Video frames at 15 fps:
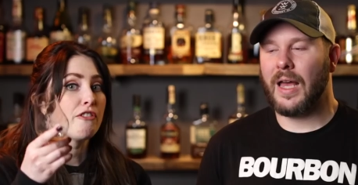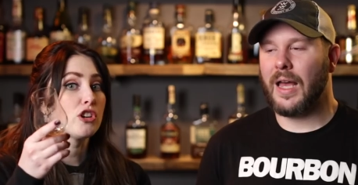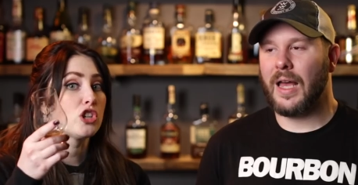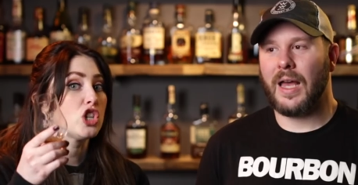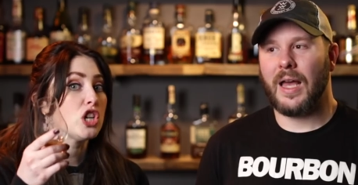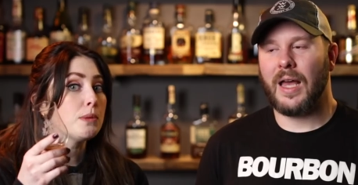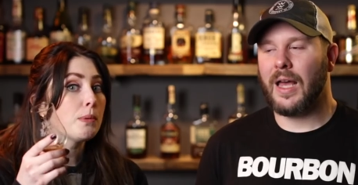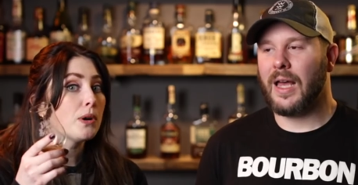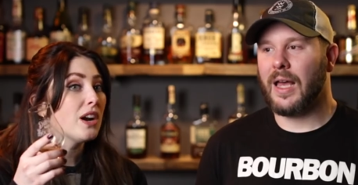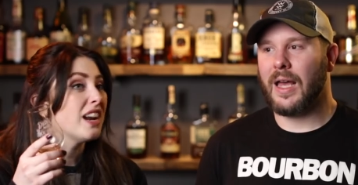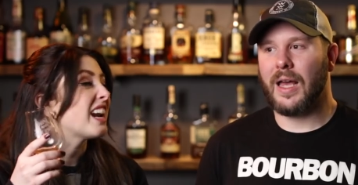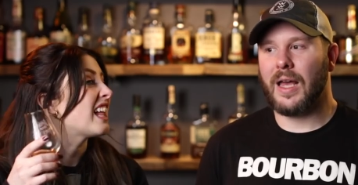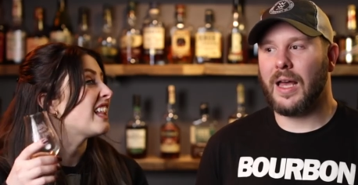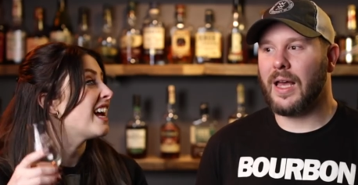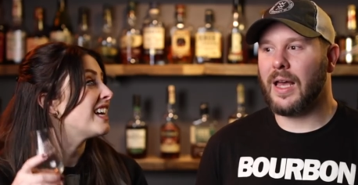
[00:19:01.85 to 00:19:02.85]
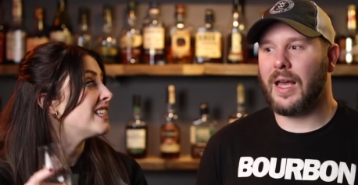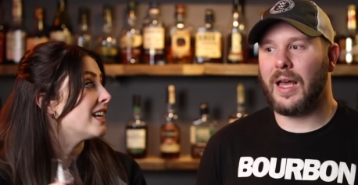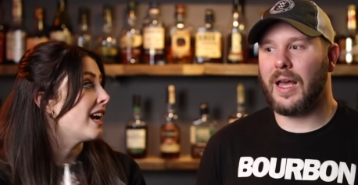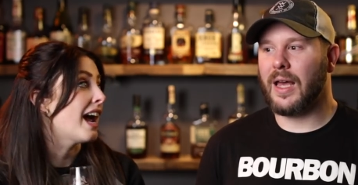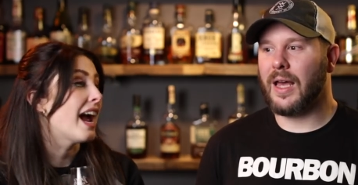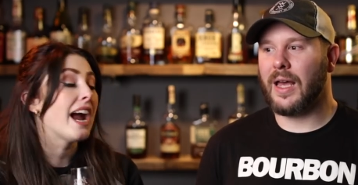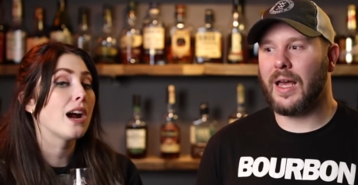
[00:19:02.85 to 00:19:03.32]
Speaker 1: for cheaper and I liked
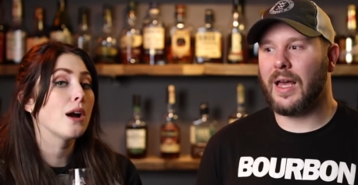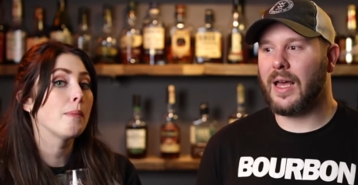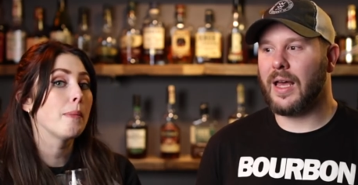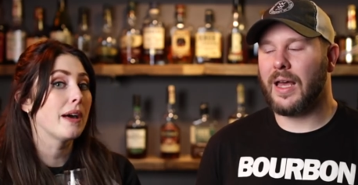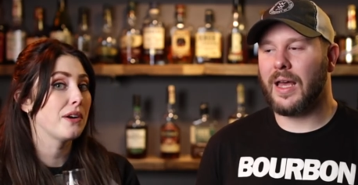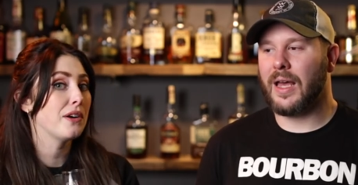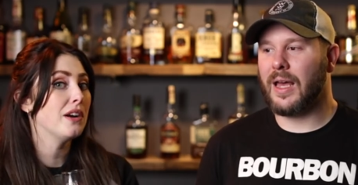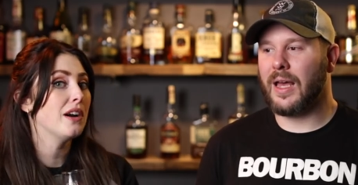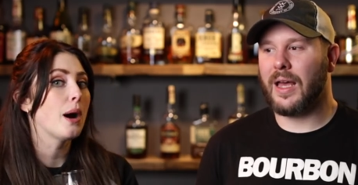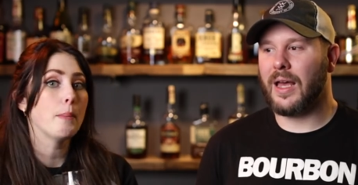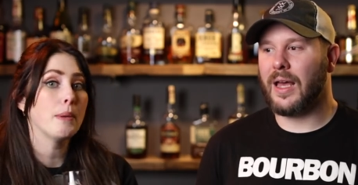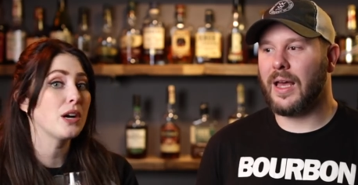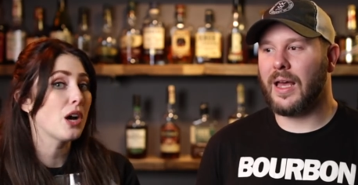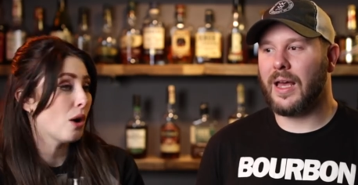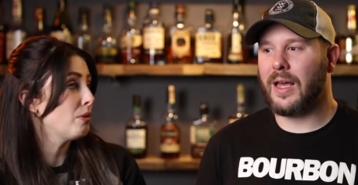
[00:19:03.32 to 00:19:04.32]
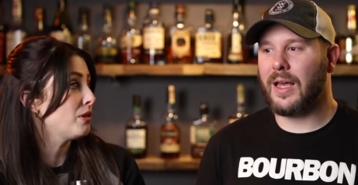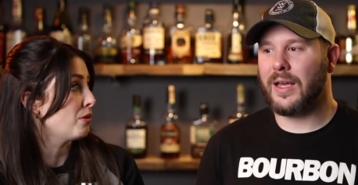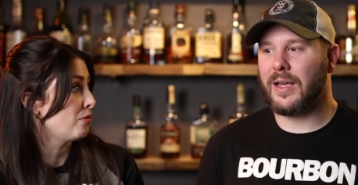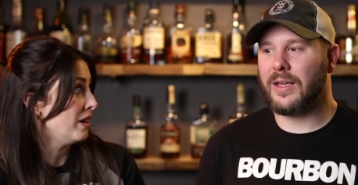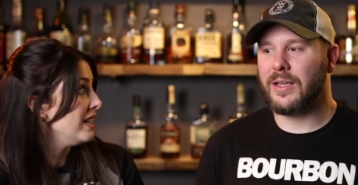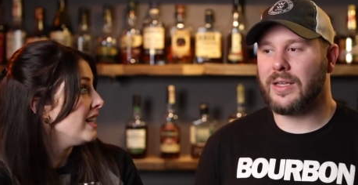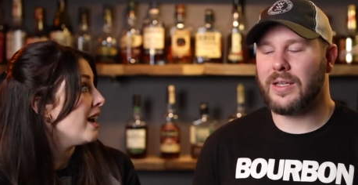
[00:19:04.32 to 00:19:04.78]
it a hair better, I'm gonna go with
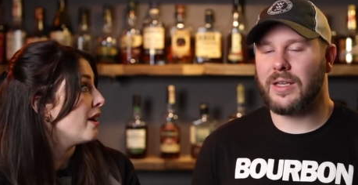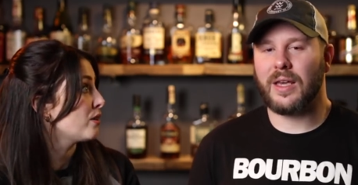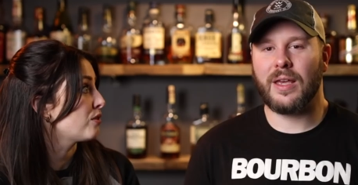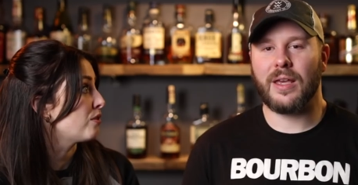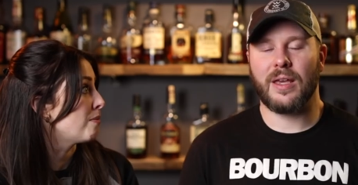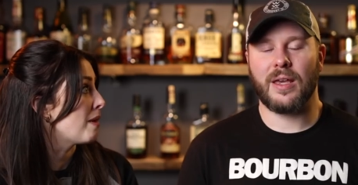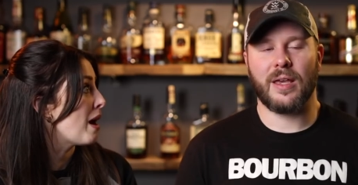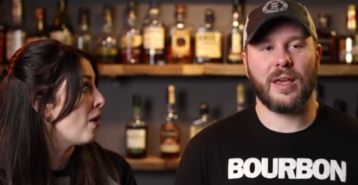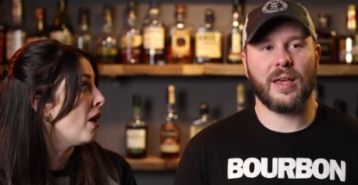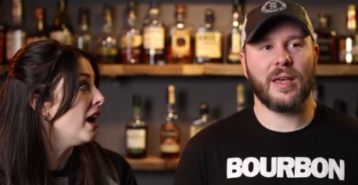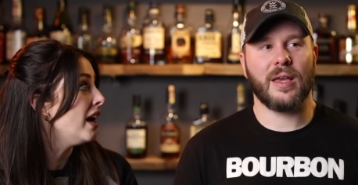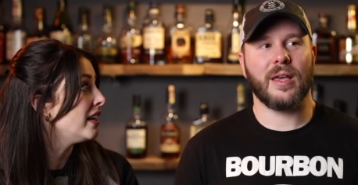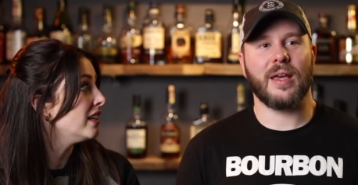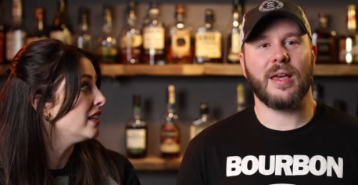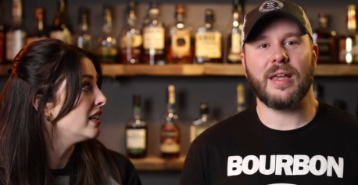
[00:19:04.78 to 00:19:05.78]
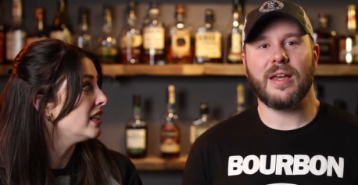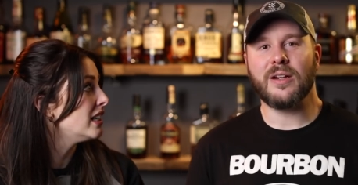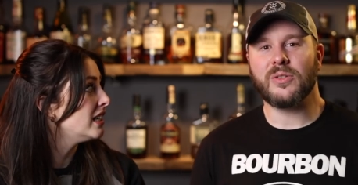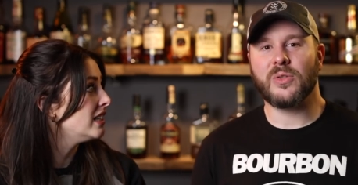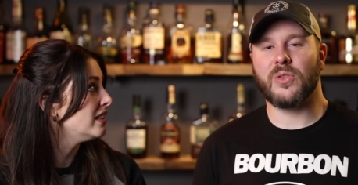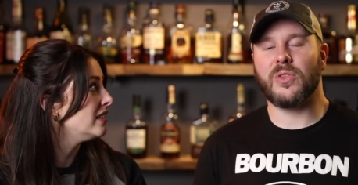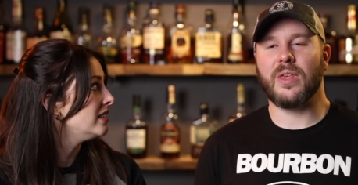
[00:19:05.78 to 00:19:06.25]
the Rittenhouse
Speaker 2: from now on. And
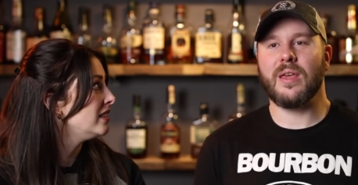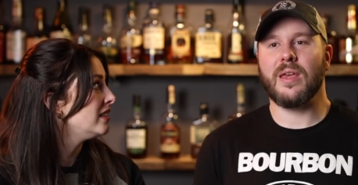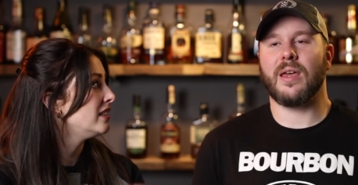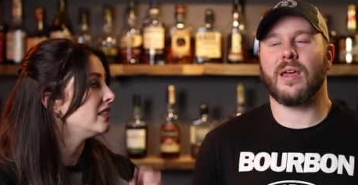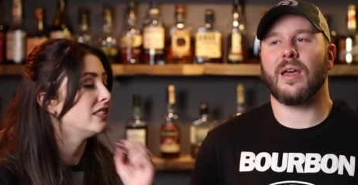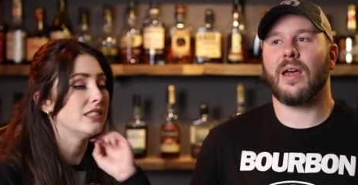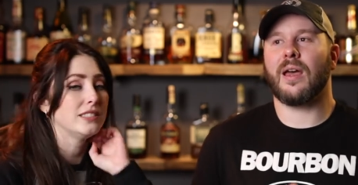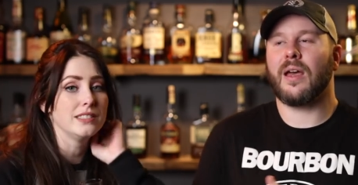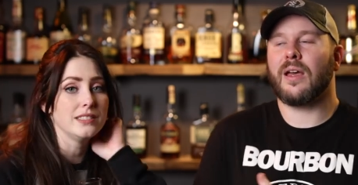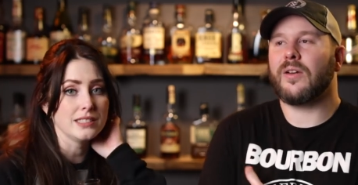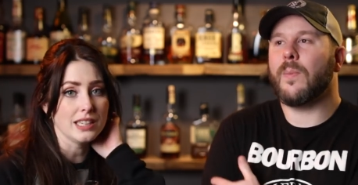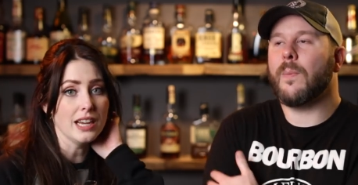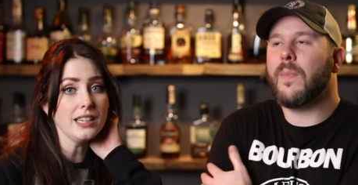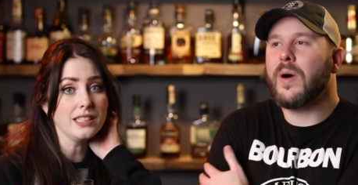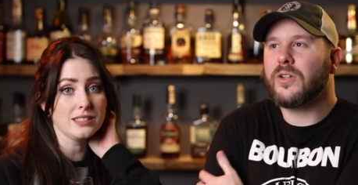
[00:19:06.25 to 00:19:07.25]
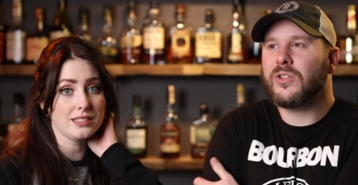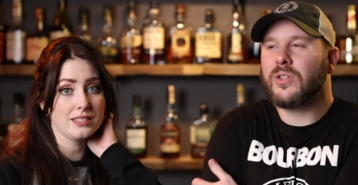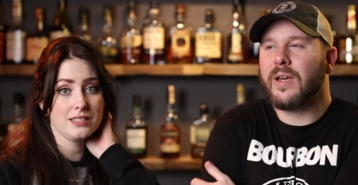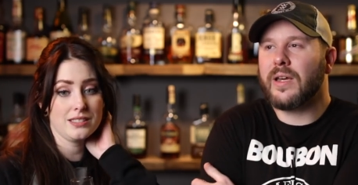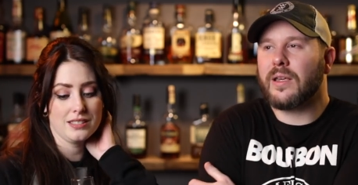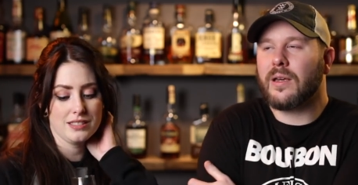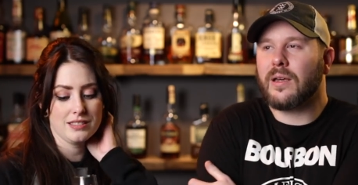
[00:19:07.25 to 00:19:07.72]
here's the thing, Yikes. Much
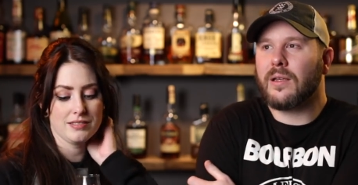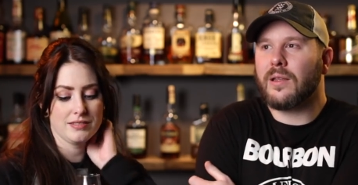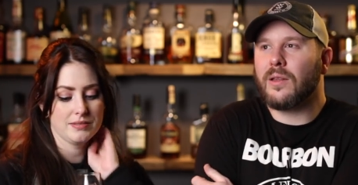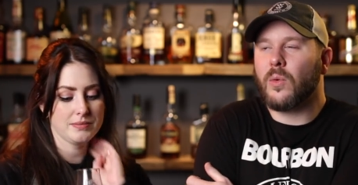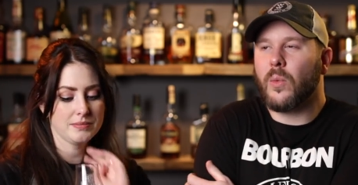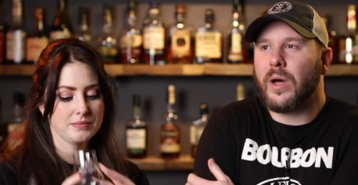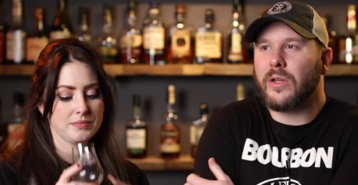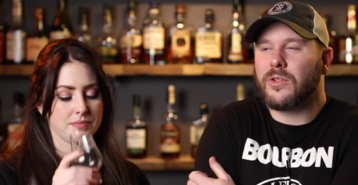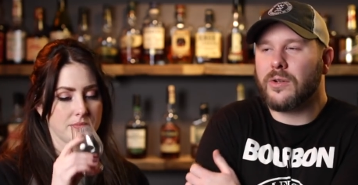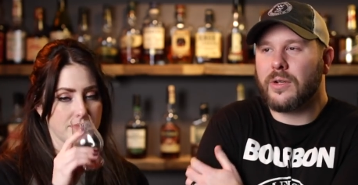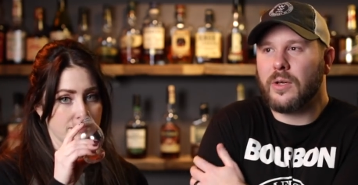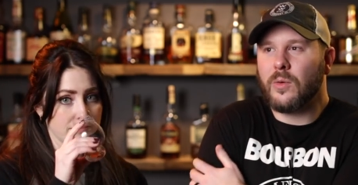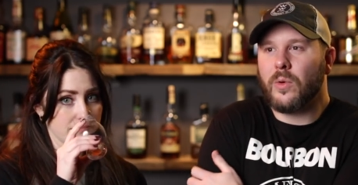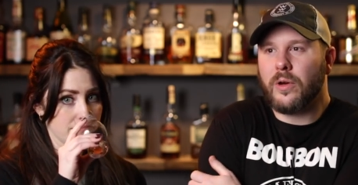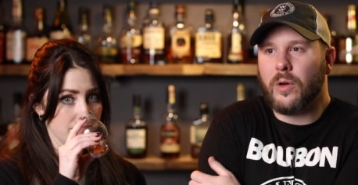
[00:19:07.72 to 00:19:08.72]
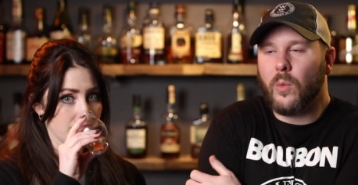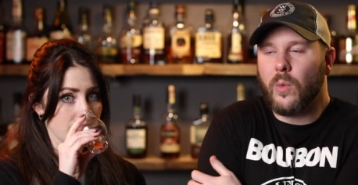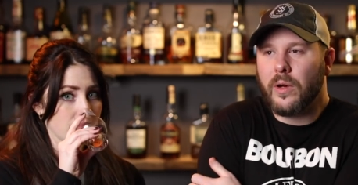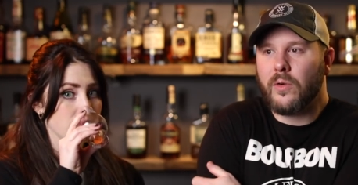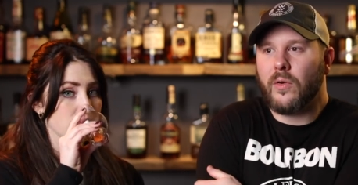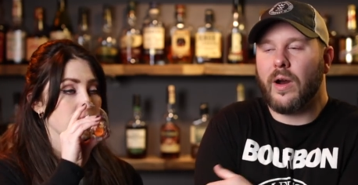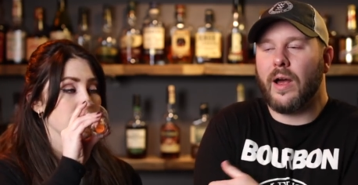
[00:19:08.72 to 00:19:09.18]
like the Wild Turkey
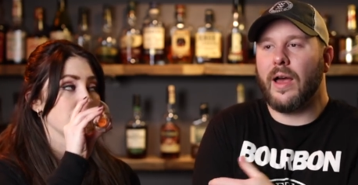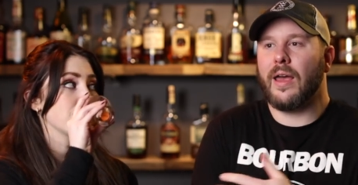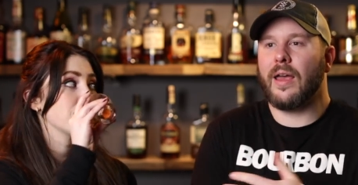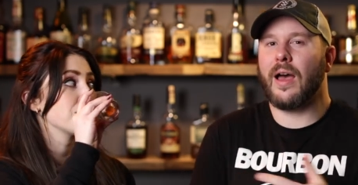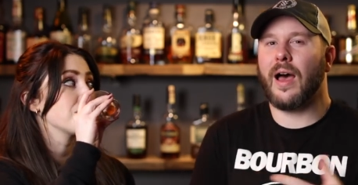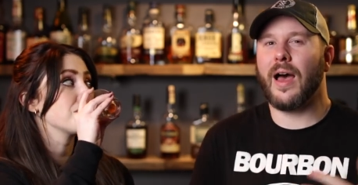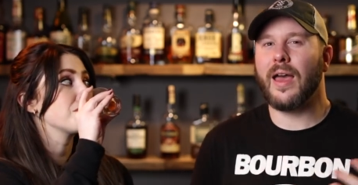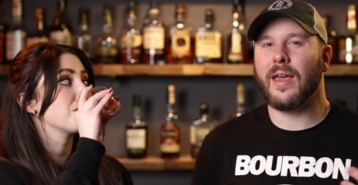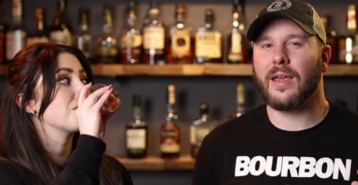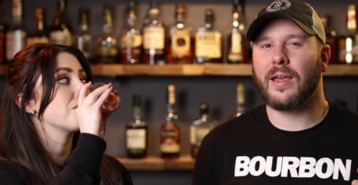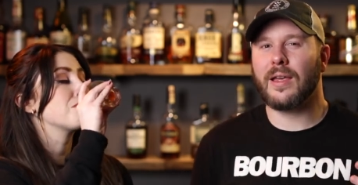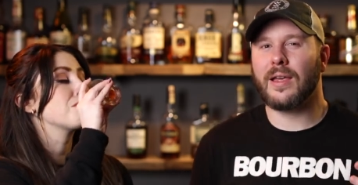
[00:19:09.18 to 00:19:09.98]
101 rye, I